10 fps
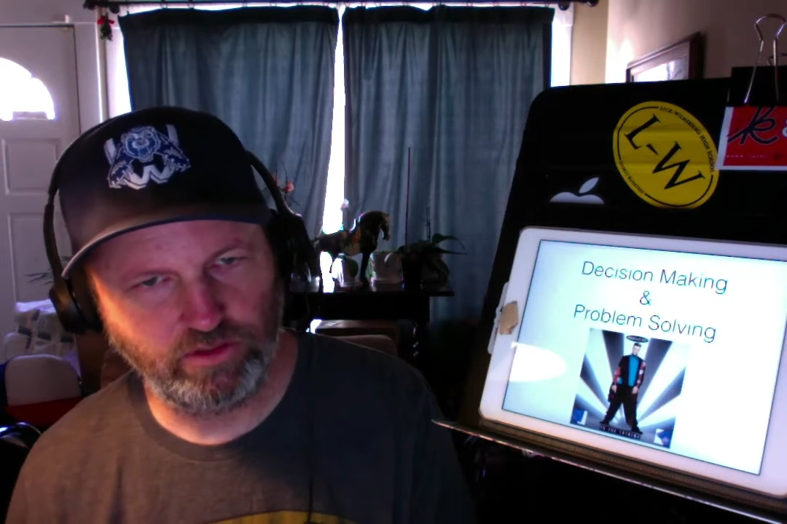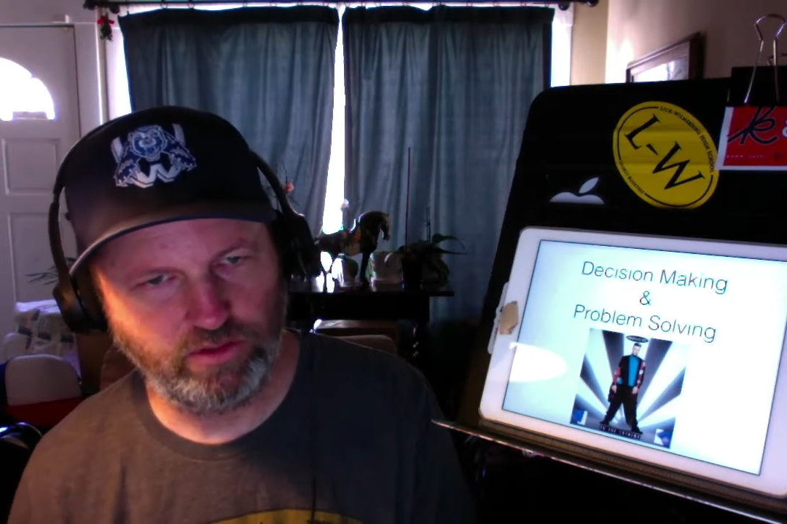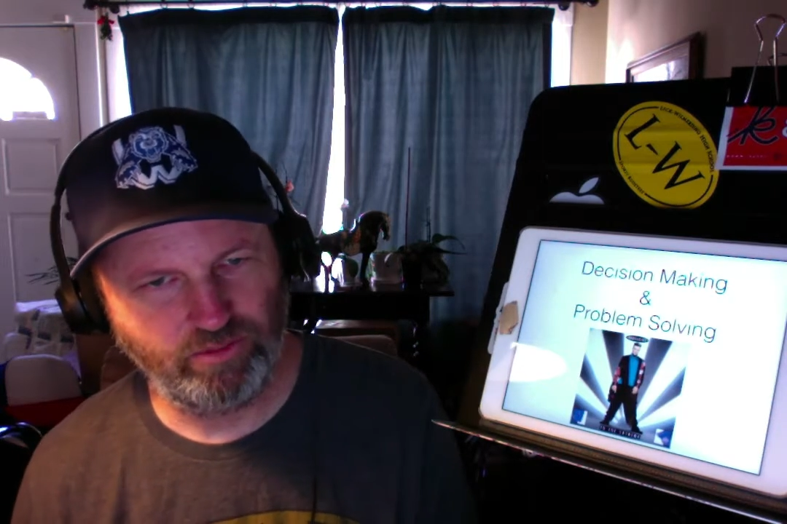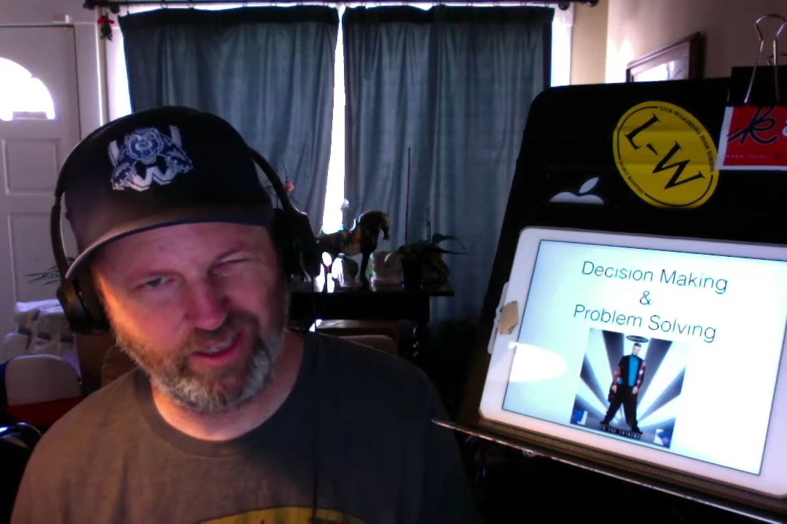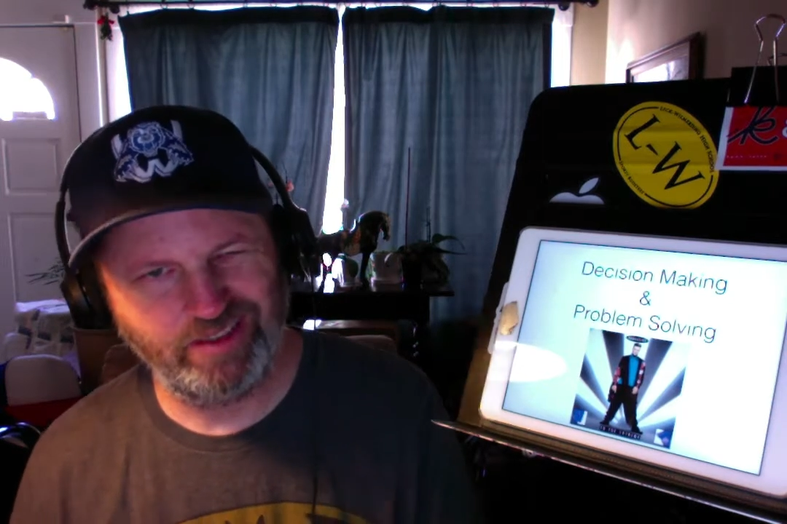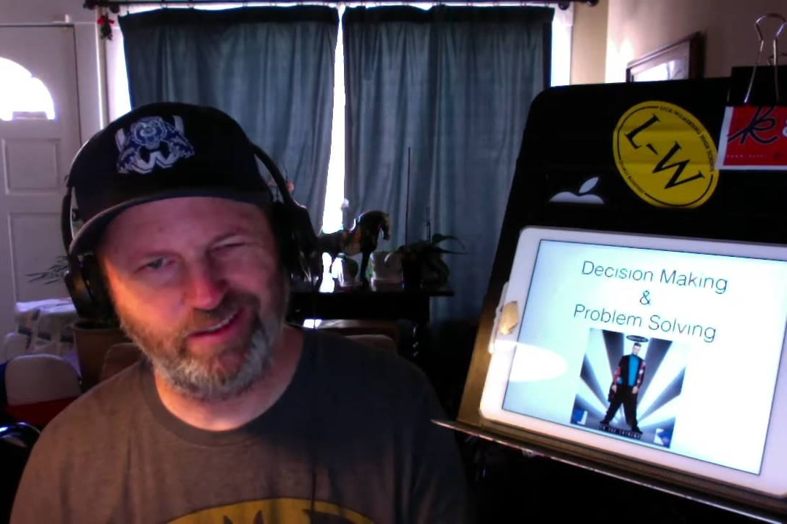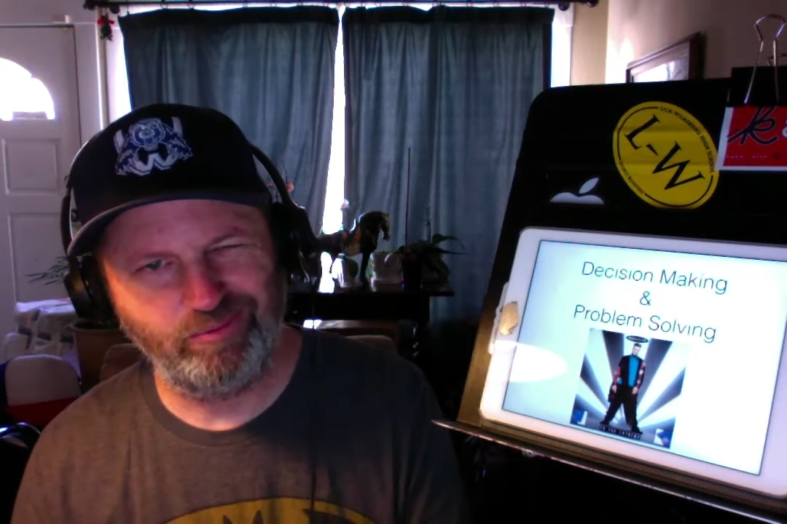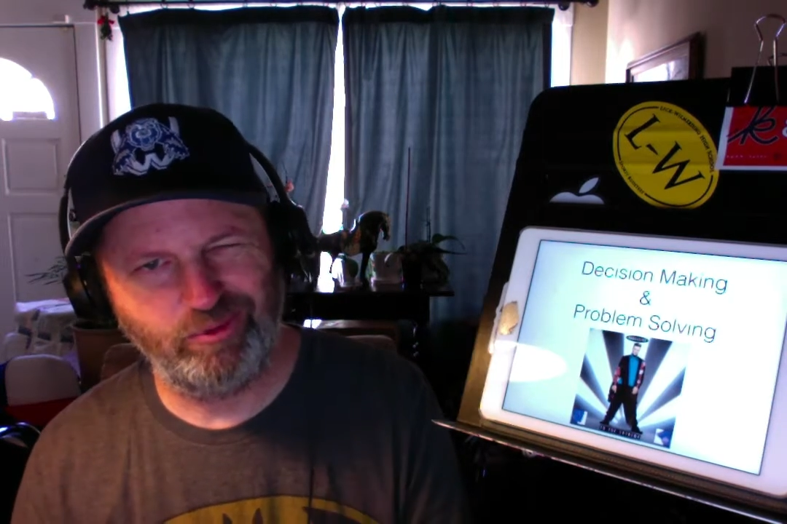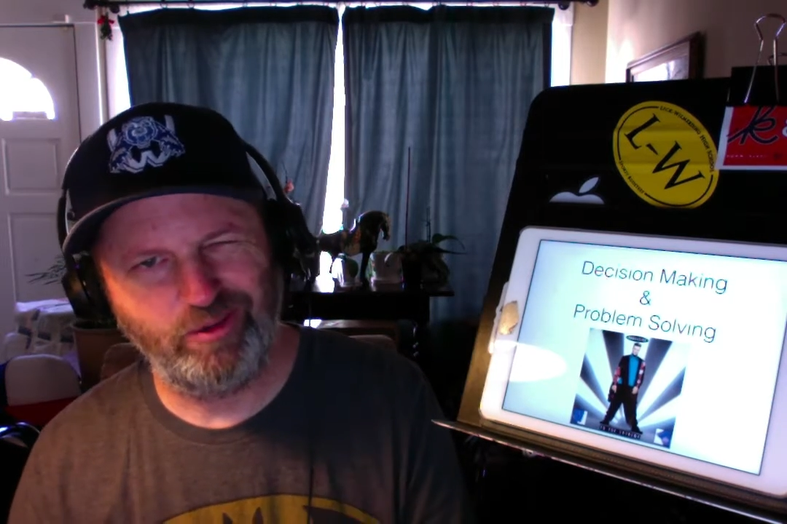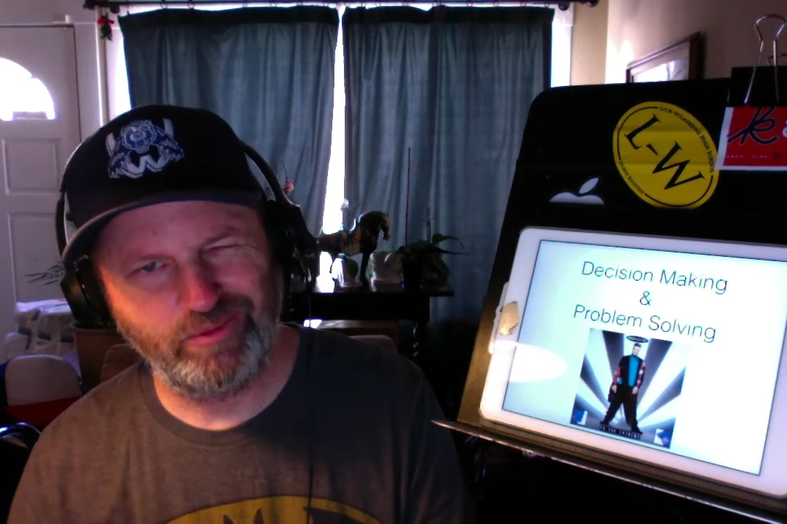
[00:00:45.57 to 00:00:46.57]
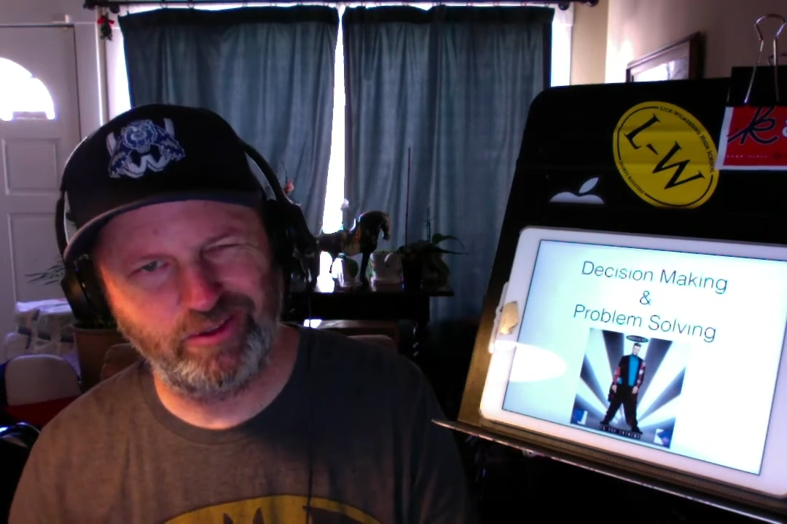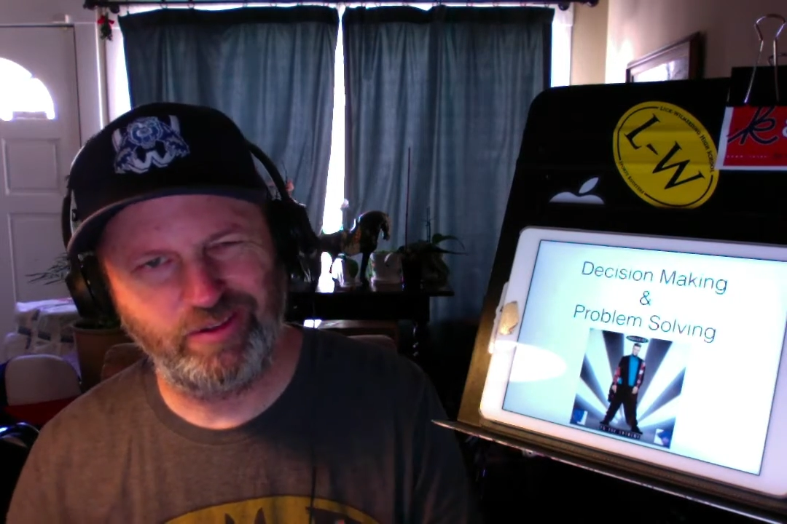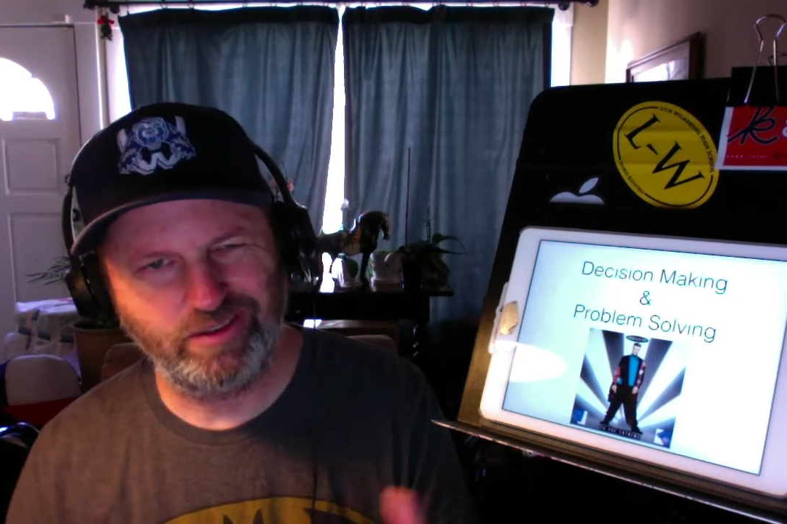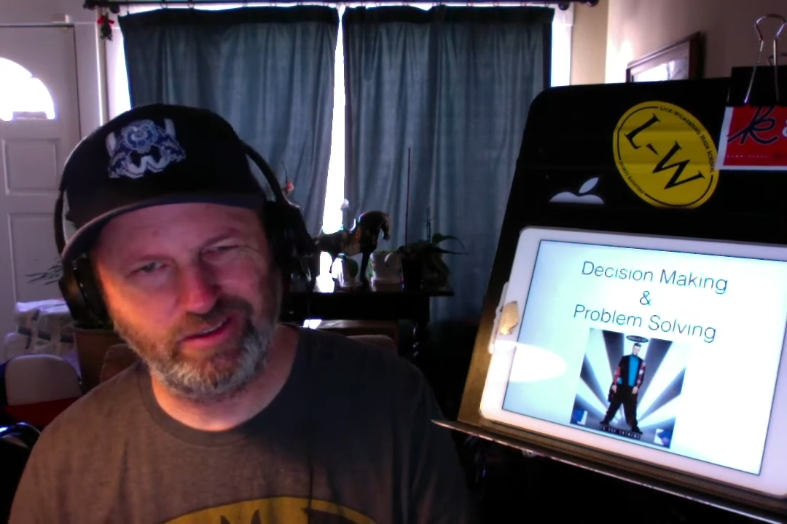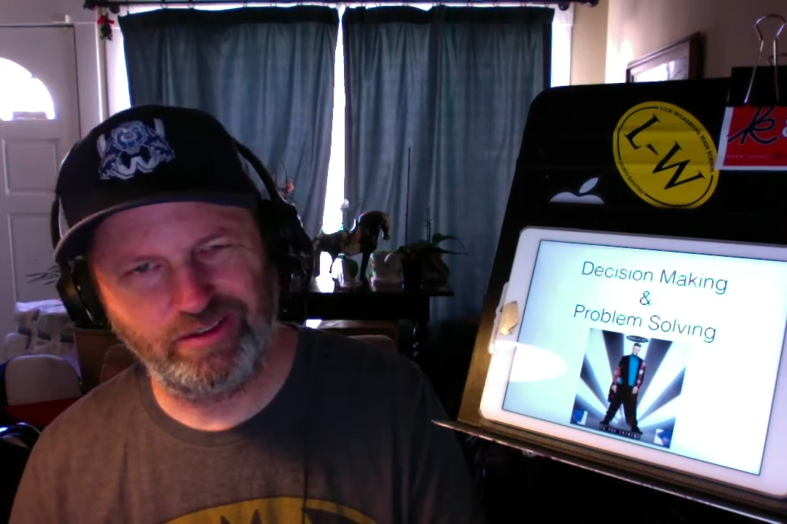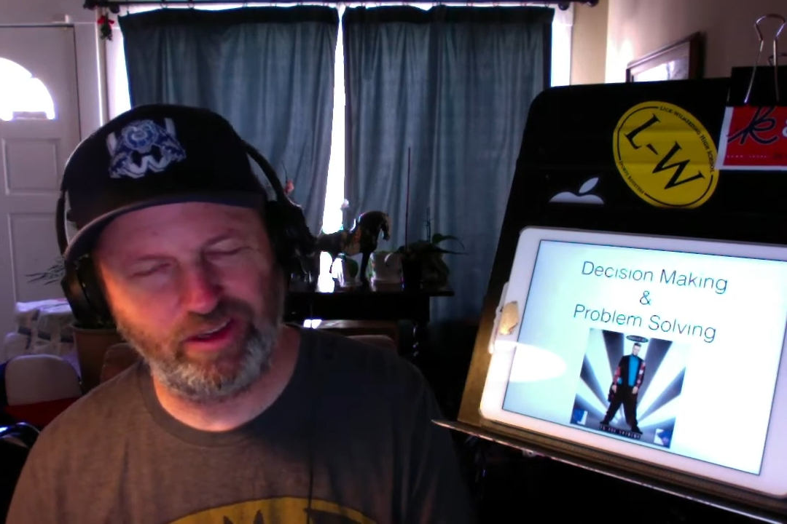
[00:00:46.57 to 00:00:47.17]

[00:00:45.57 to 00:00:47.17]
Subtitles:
So basically, problem solving is just